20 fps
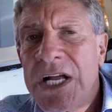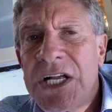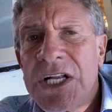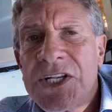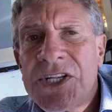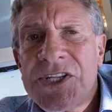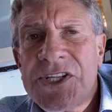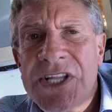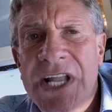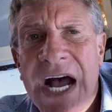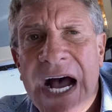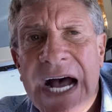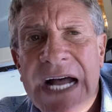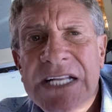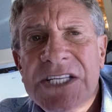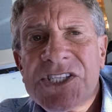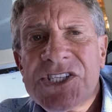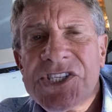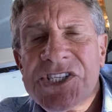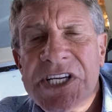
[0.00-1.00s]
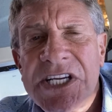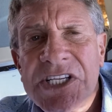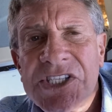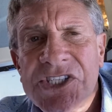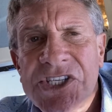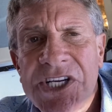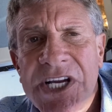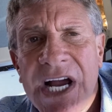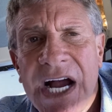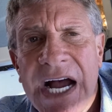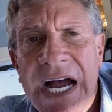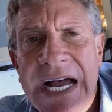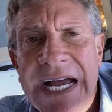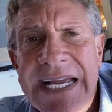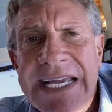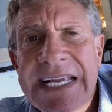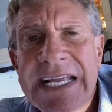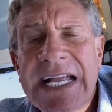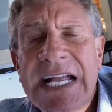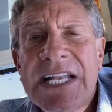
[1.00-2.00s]
not
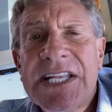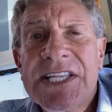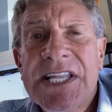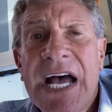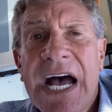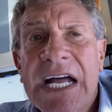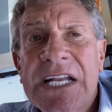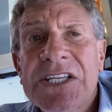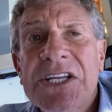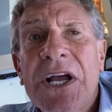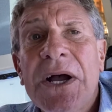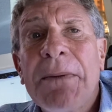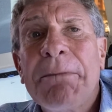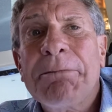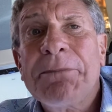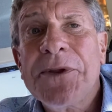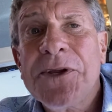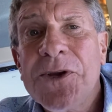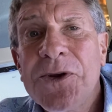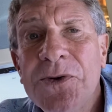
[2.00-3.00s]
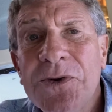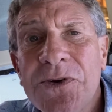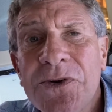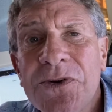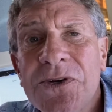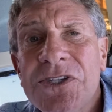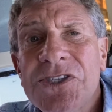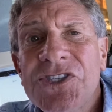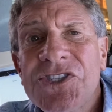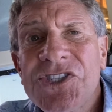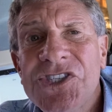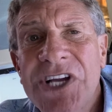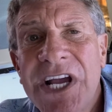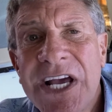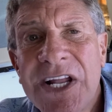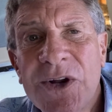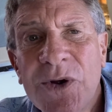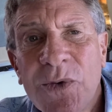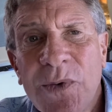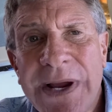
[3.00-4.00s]
CGI, not computer
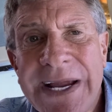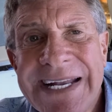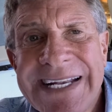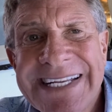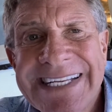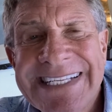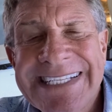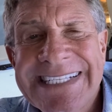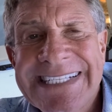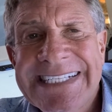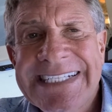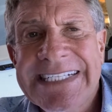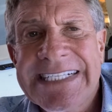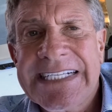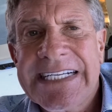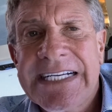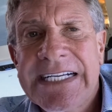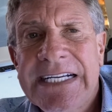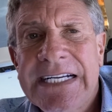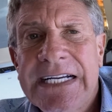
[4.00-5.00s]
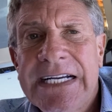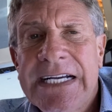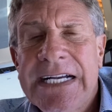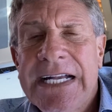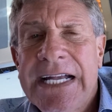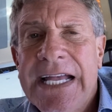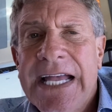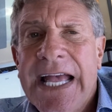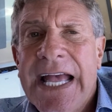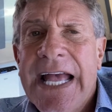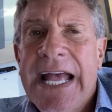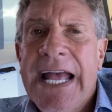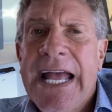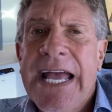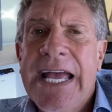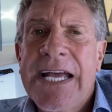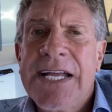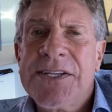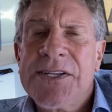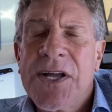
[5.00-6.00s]
generated.
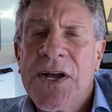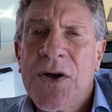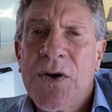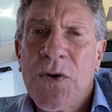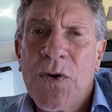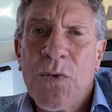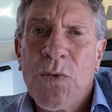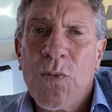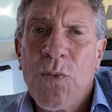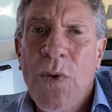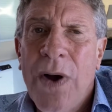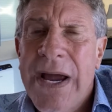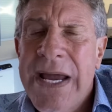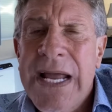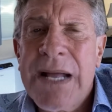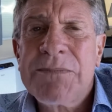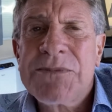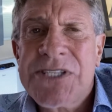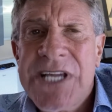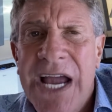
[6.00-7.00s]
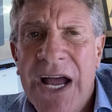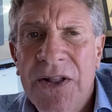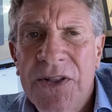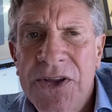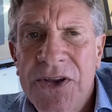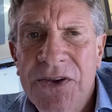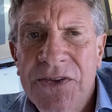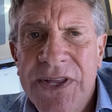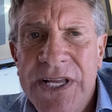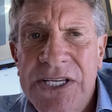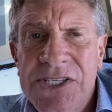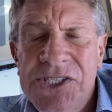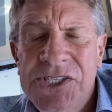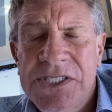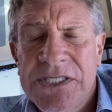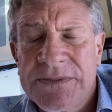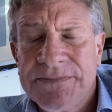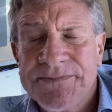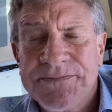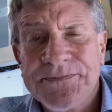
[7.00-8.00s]
And why I'm telling you this,
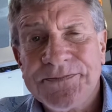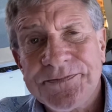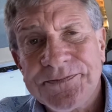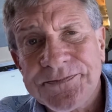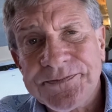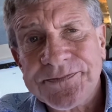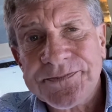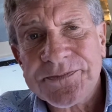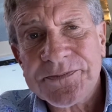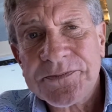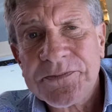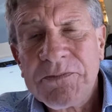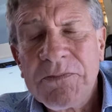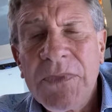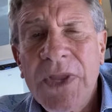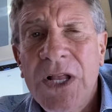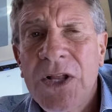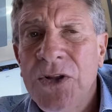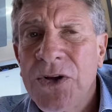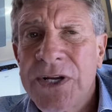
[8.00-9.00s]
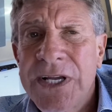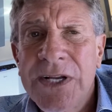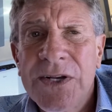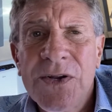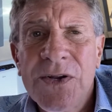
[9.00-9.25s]
look at,